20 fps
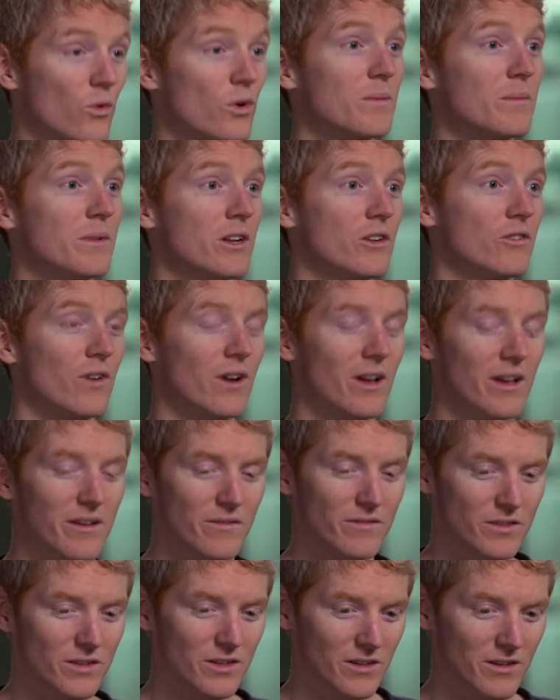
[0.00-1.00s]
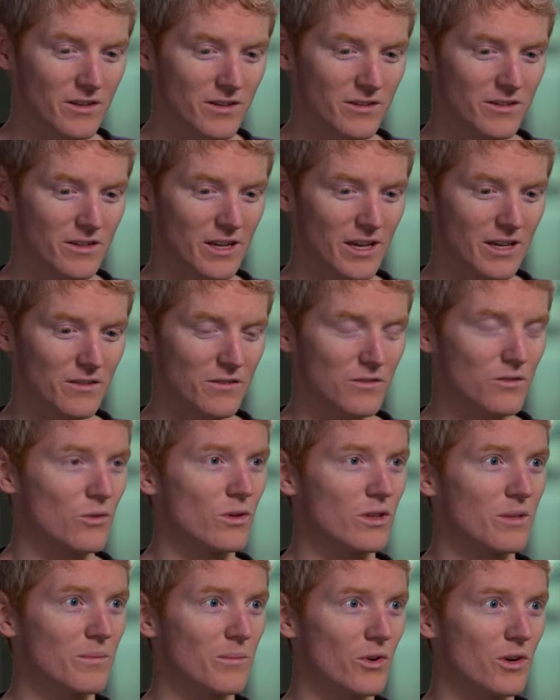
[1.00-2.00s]
chance that you are a world
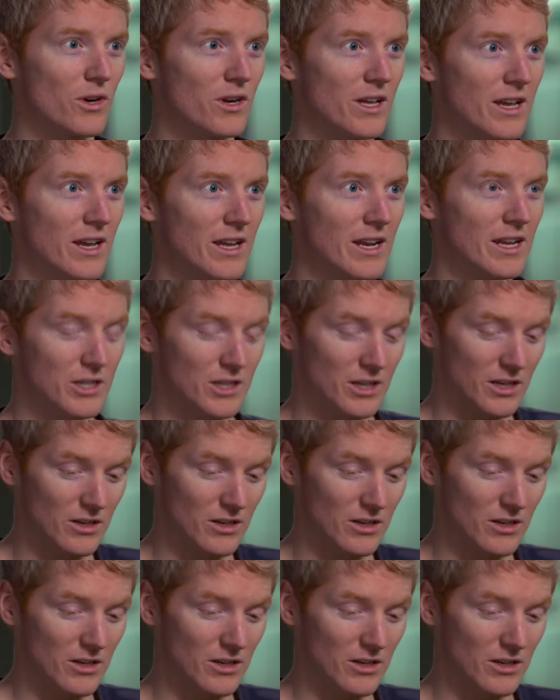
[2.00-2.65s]
expert in that